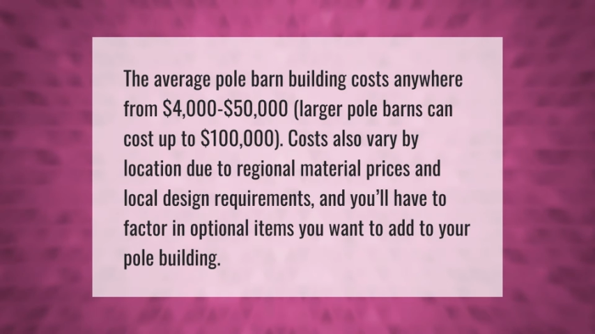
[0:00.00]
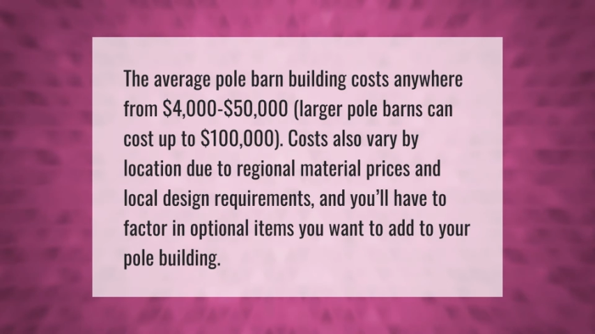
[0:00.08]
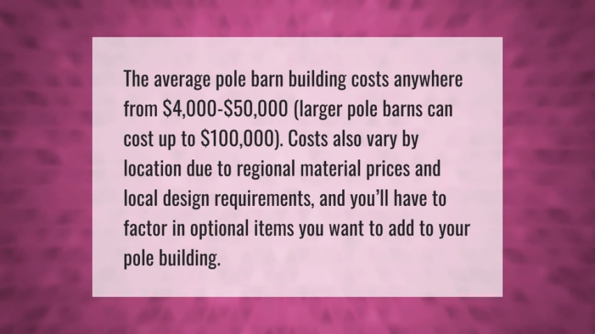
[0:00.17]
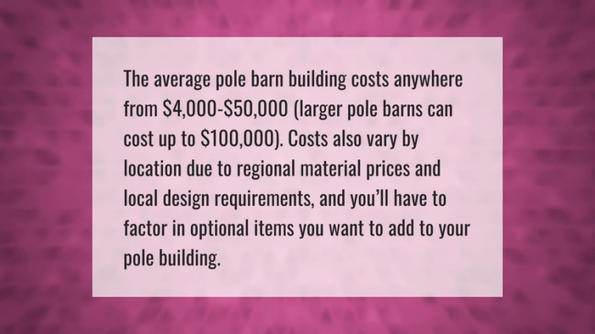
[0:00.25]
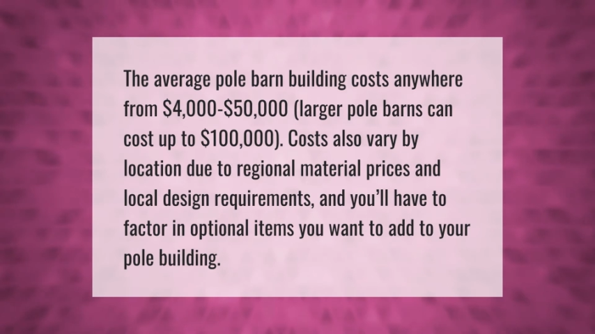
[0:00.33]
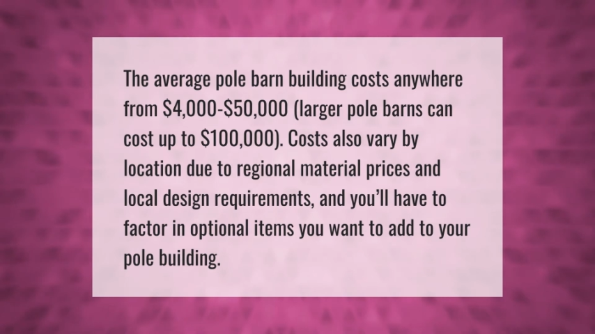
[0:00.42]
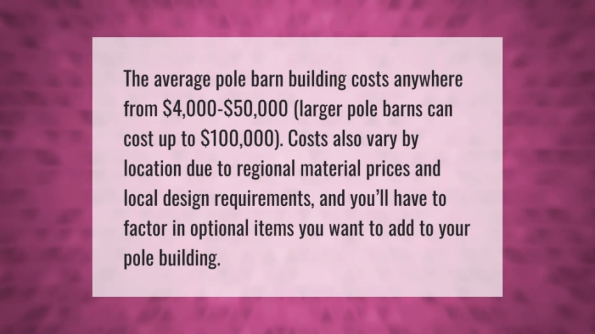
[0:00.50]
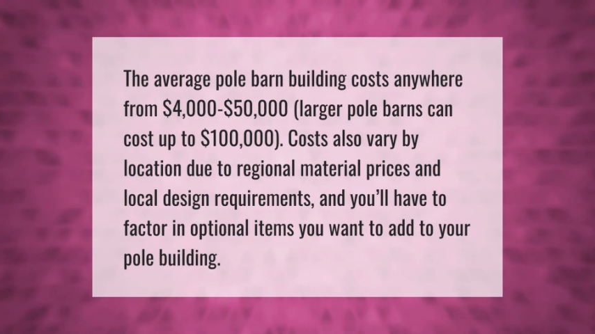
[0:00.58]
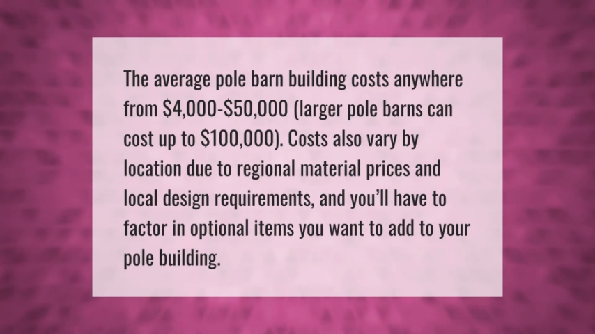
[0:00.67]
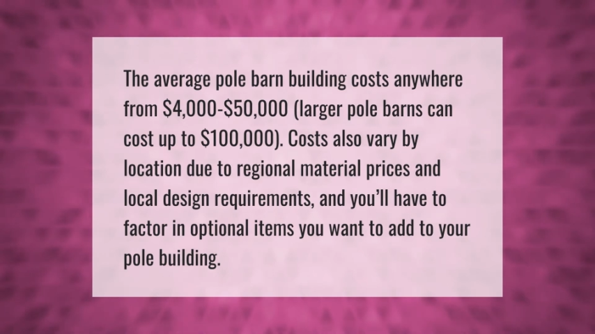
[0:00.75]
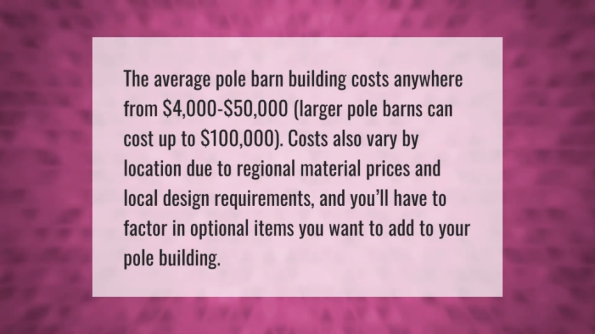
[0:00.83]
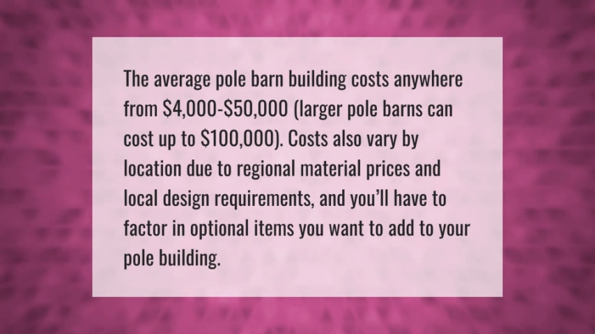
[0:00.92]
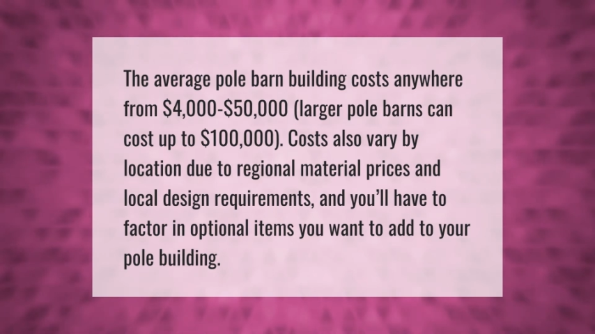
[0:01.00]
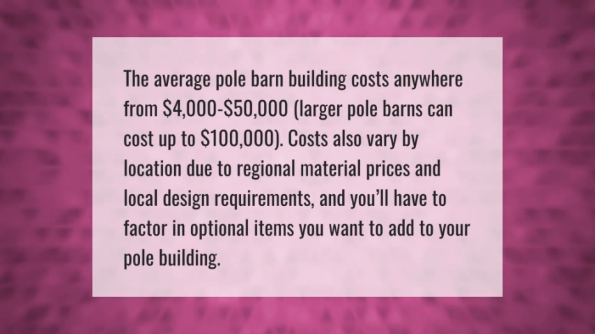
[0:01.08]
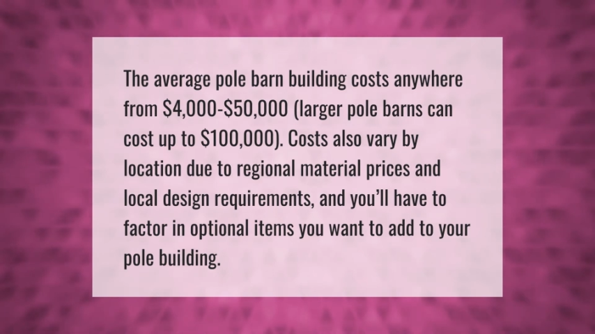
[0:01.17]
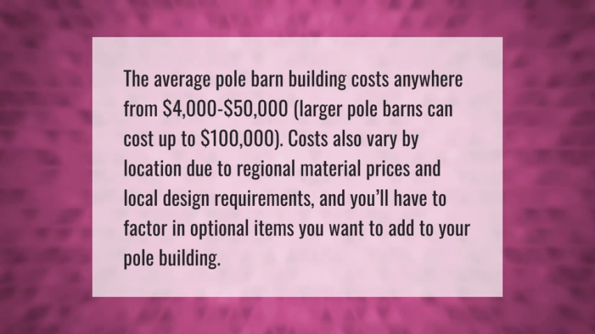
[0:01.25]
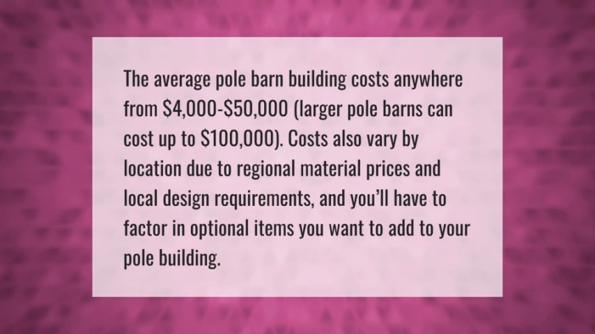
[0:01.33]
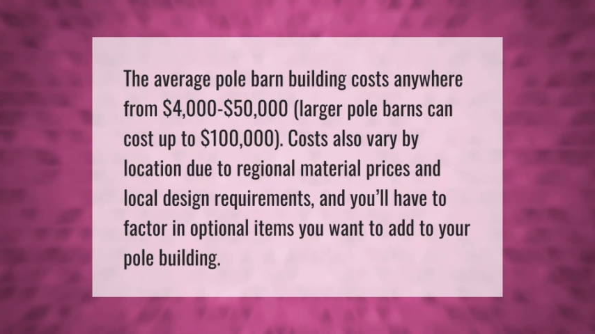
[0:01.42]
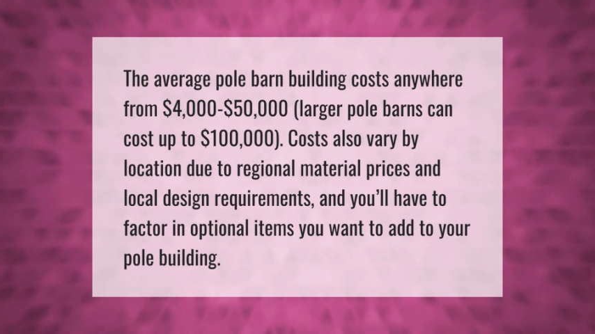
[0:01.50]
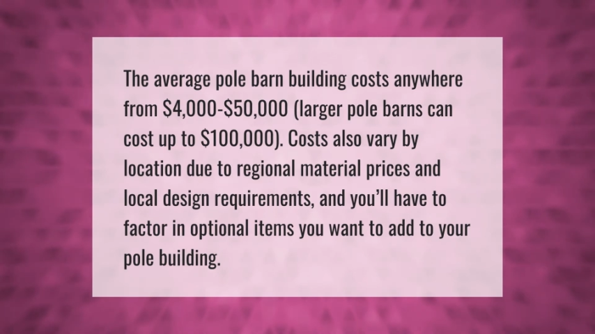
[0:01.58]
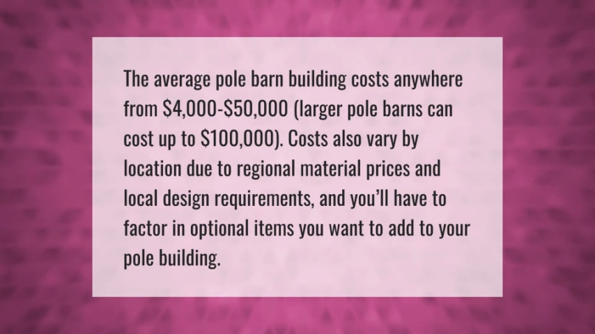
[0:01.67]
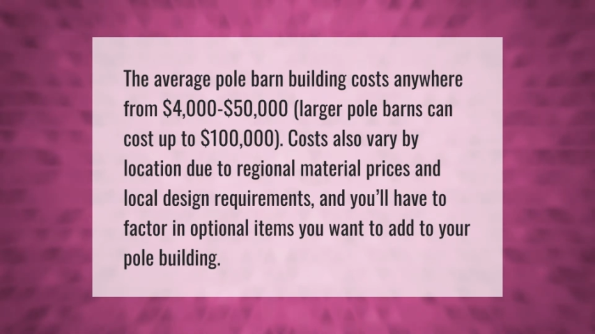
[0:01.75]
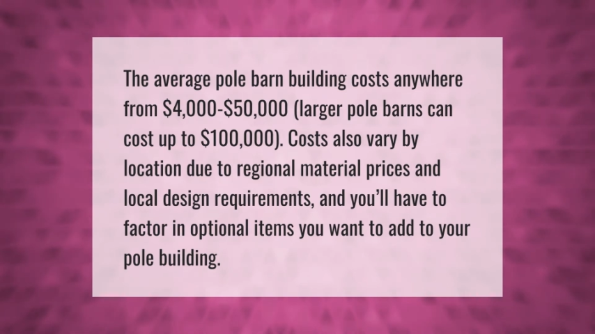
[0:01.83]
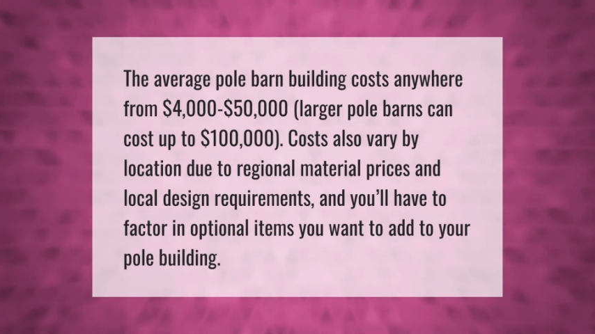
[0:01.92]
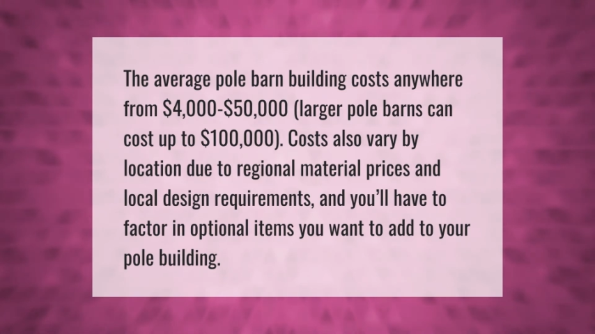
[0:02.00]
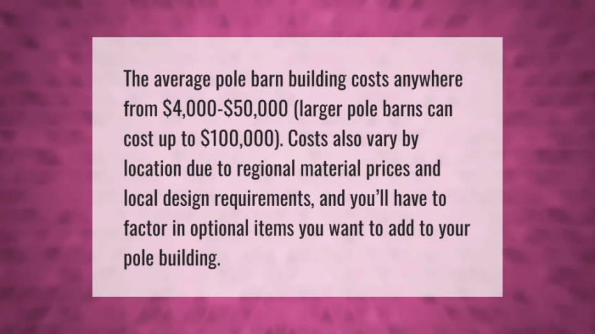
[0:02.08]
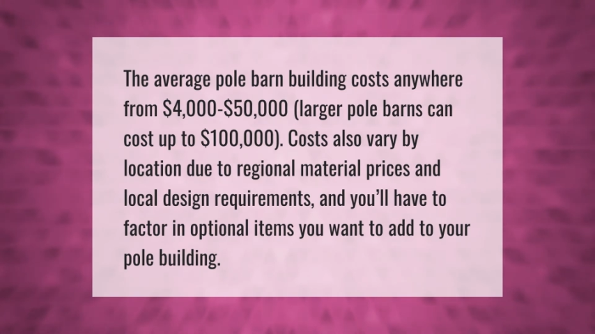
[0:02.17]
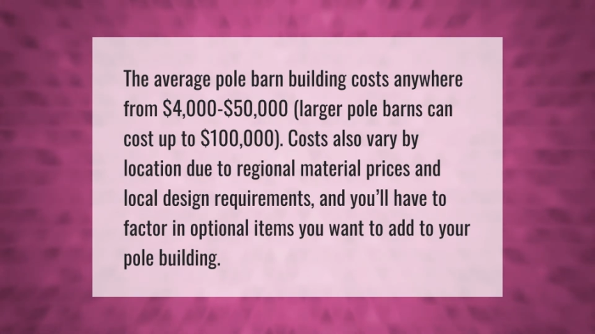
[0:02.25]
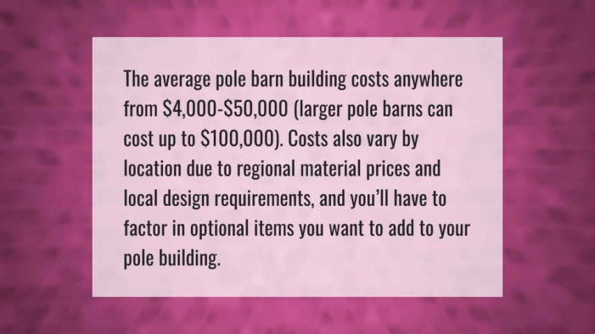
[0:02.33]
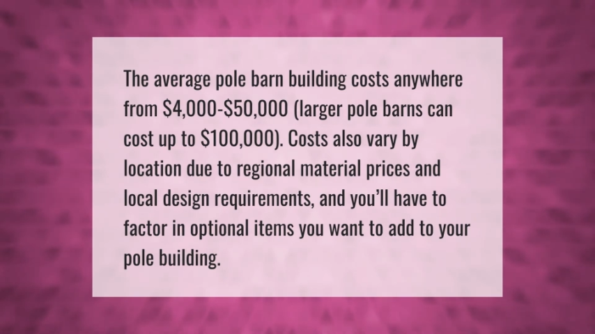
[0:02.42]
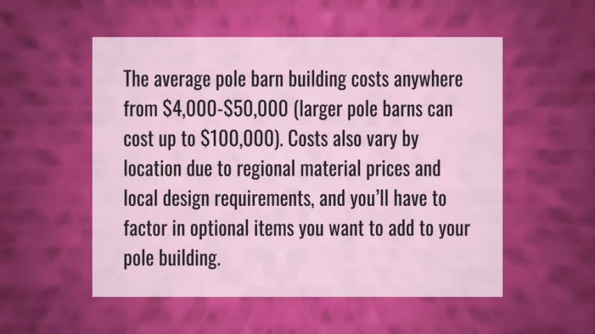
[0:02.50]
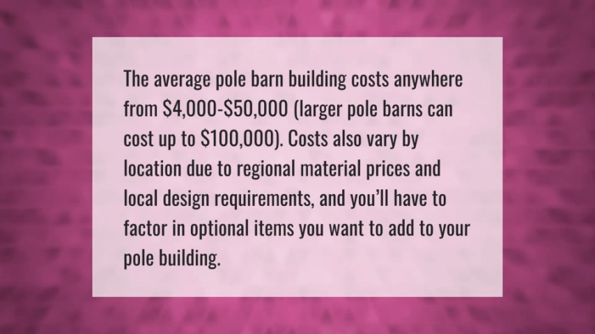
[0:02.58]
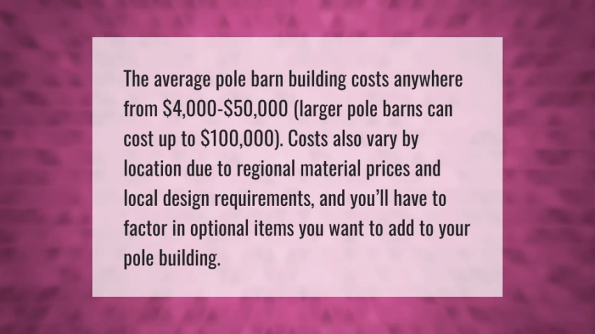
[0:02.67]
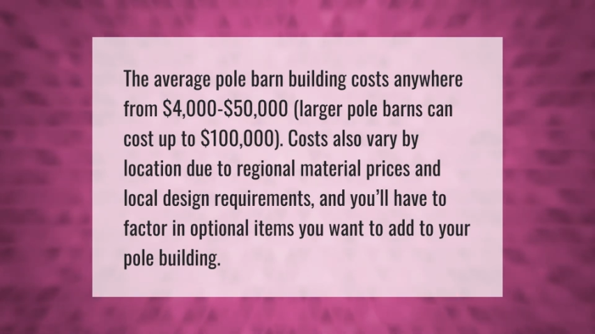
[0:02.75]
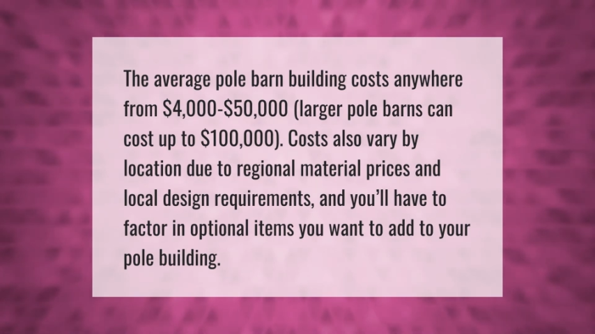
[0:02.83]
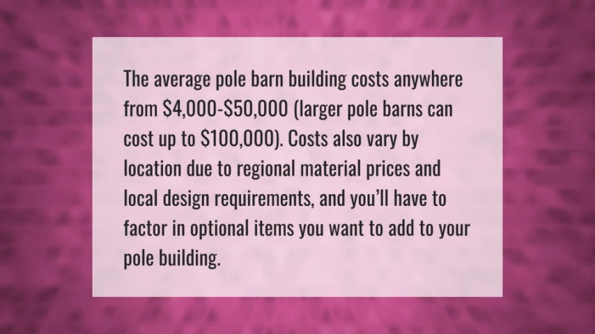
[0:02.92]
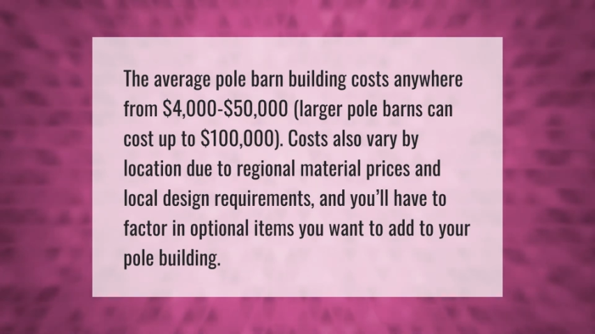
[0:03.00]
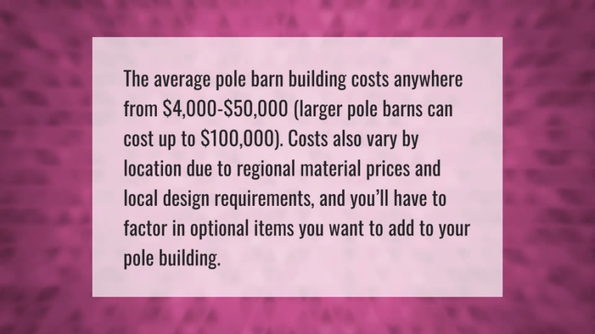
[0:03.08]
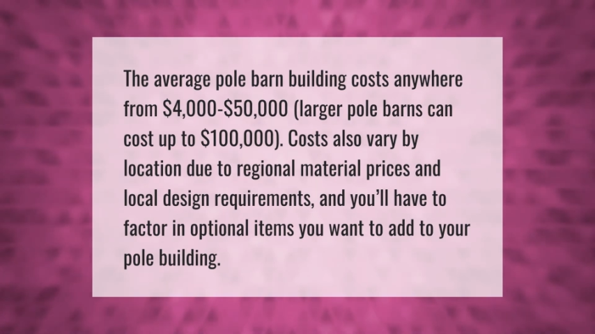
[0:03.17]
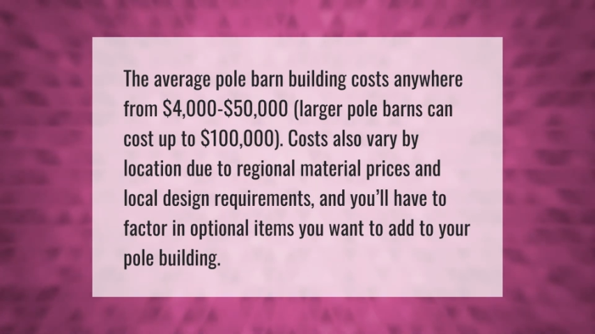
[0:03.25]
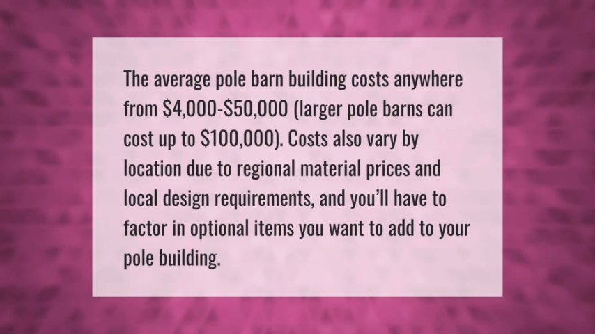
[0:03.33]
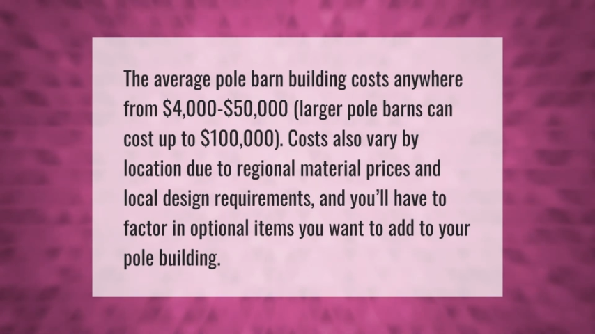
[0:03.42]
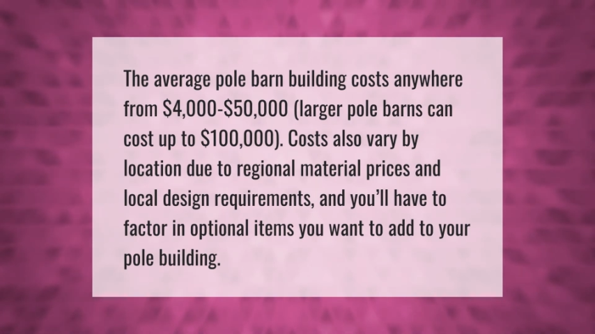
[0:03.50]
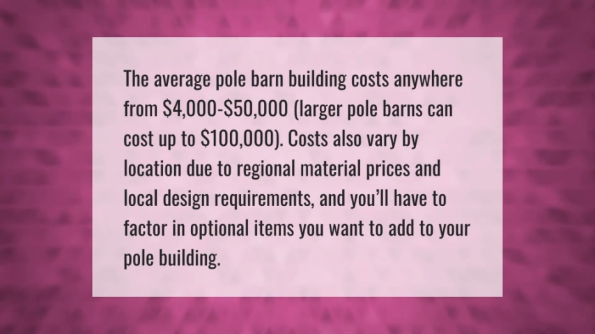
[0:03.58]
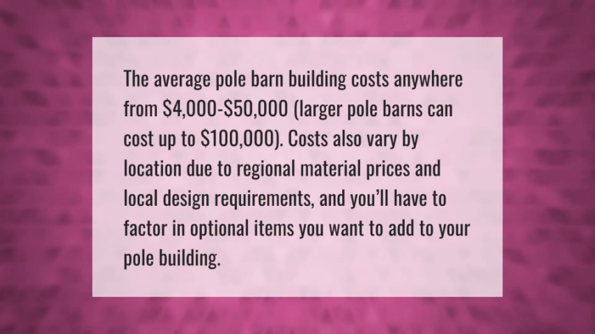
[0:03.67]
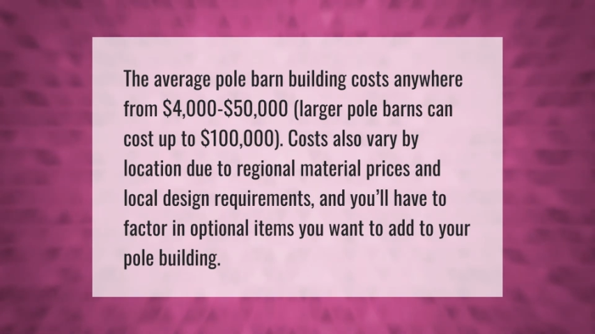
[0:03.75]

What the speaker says: No face is visible, so there are no lips to read.